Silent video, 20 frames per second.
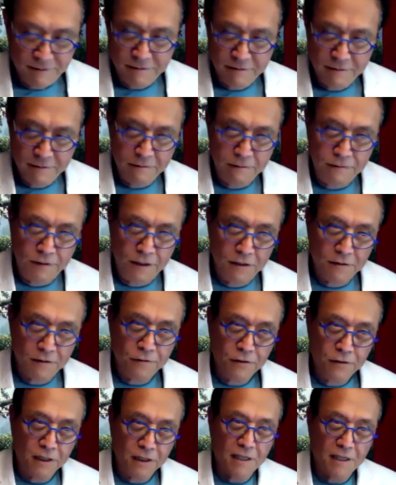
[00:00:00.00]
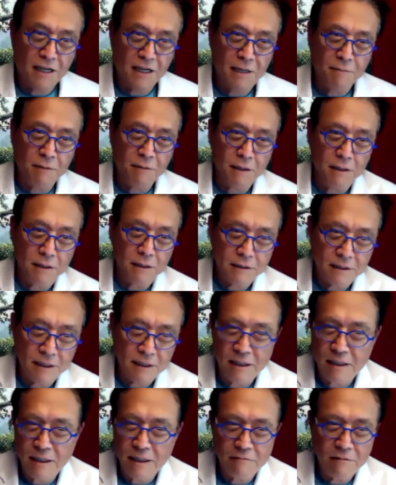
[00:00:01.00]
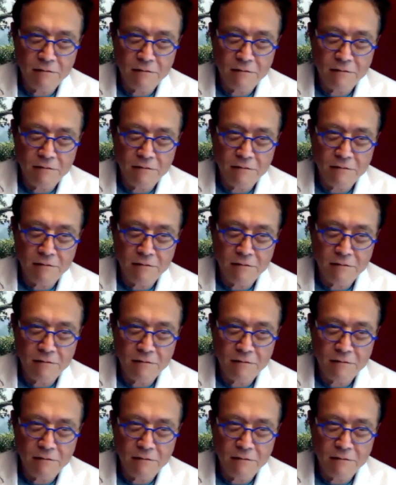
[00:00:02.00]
vote for the communists. I don't know what